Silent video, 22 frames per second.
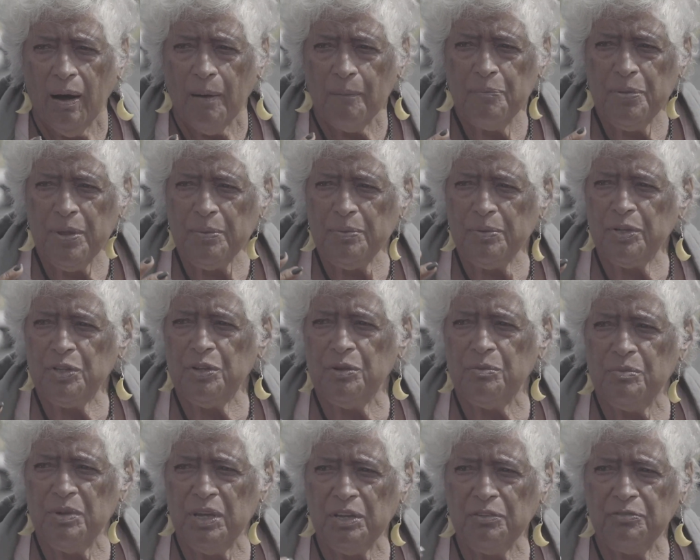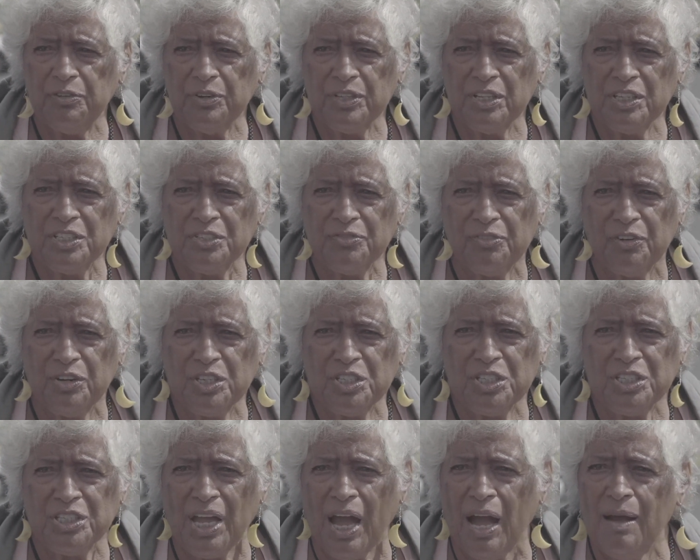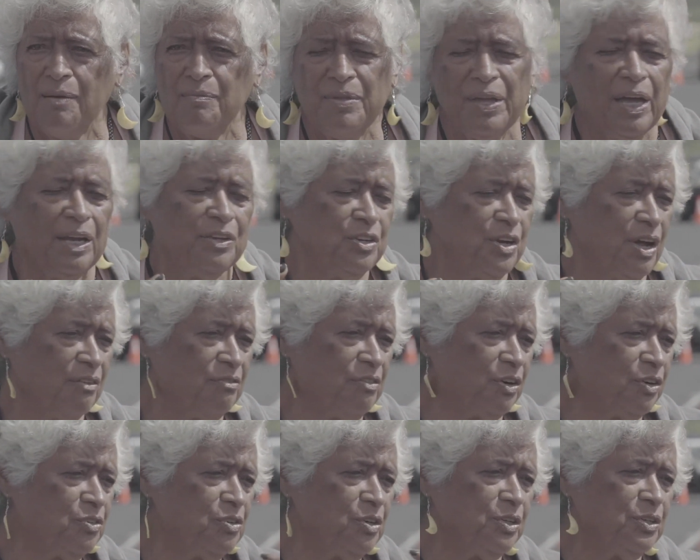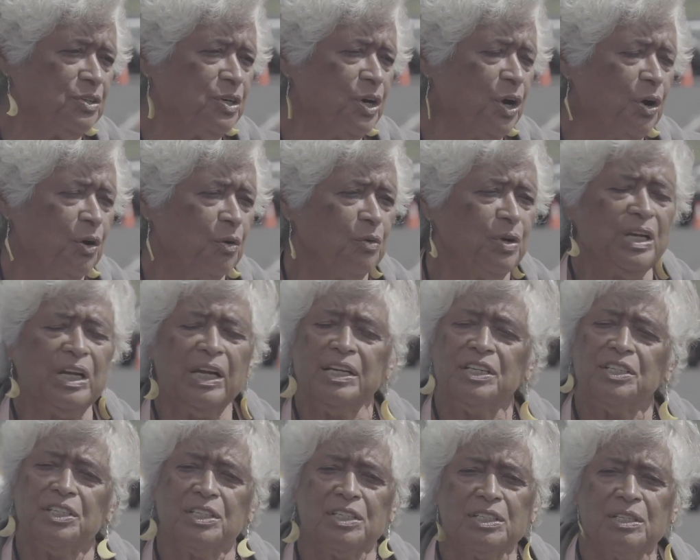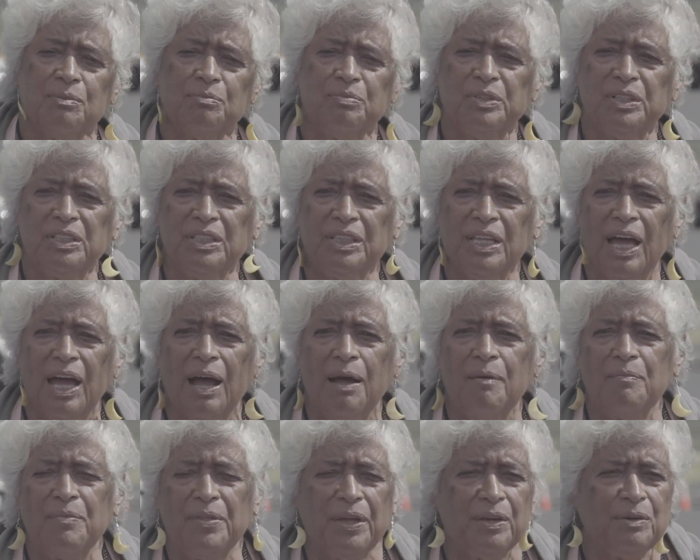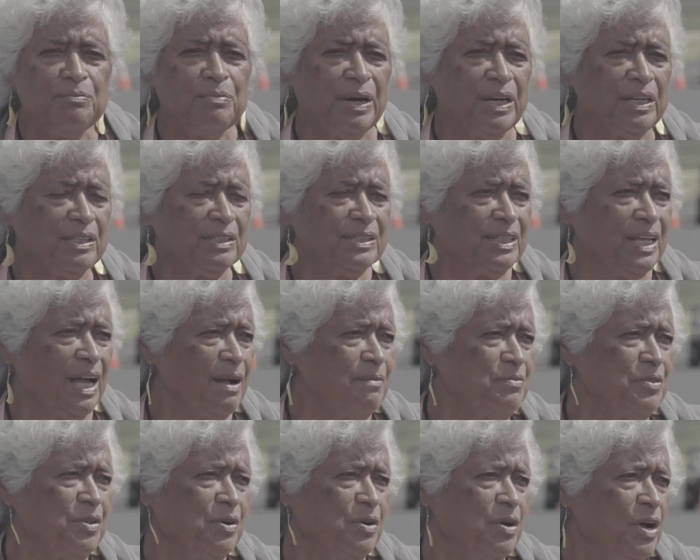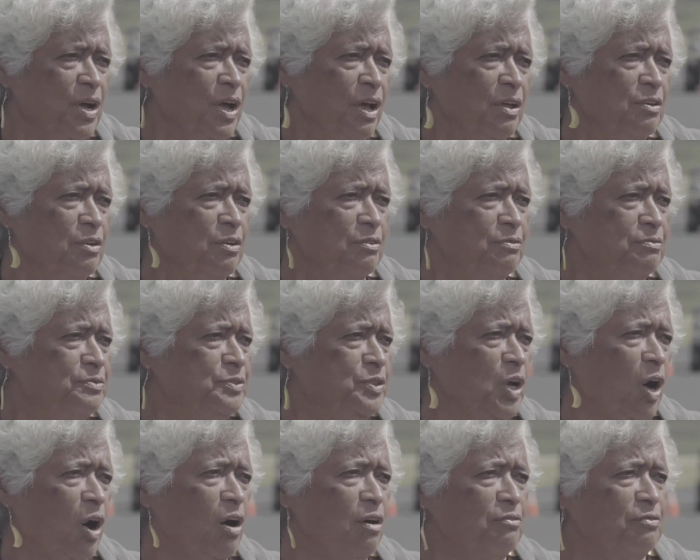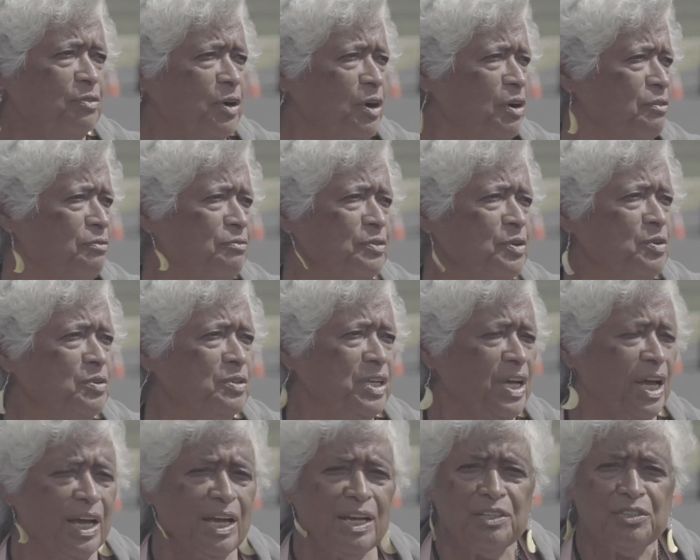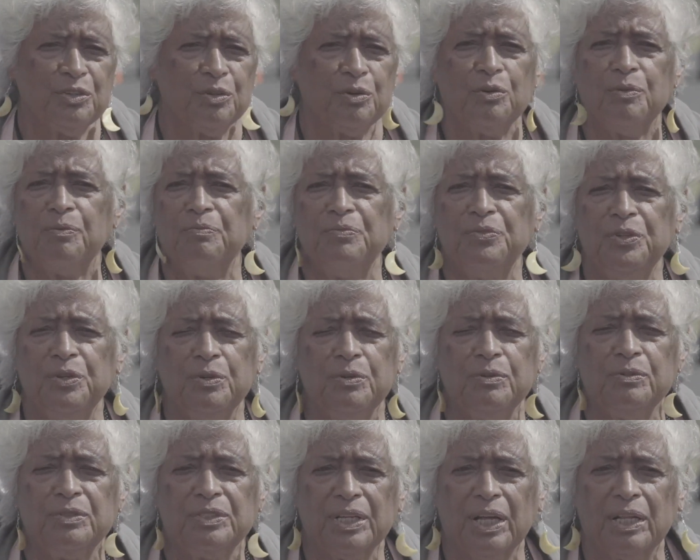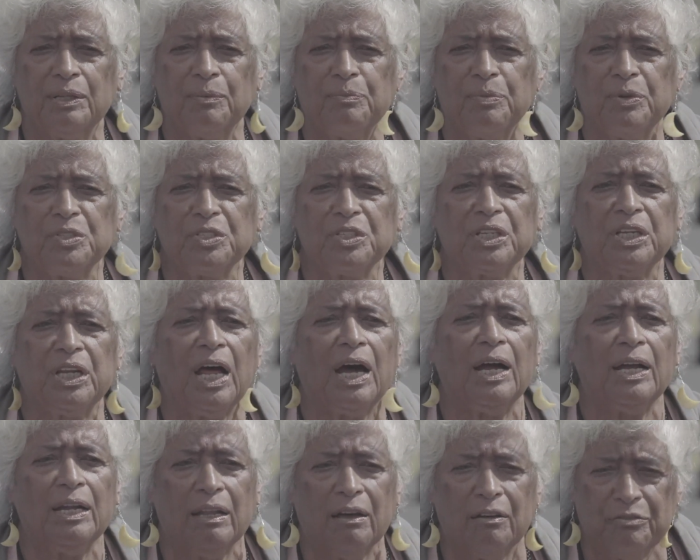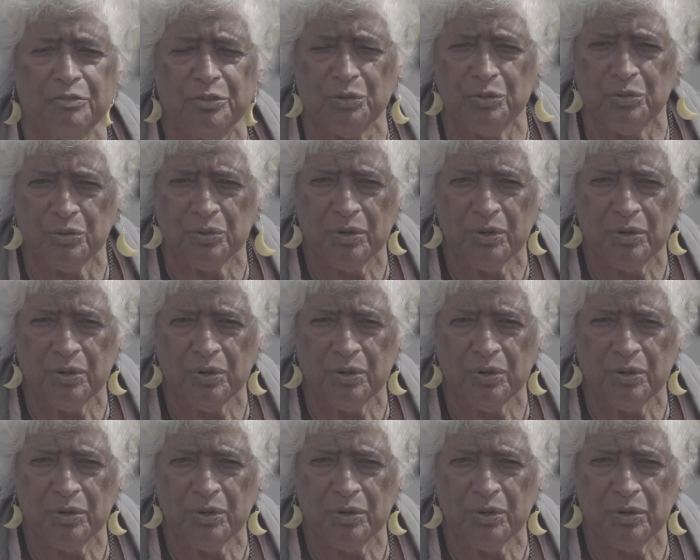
people you meet for this first time, and you have a good relationship with them. And by the time you've talked for a few days, you tell a person, I love you.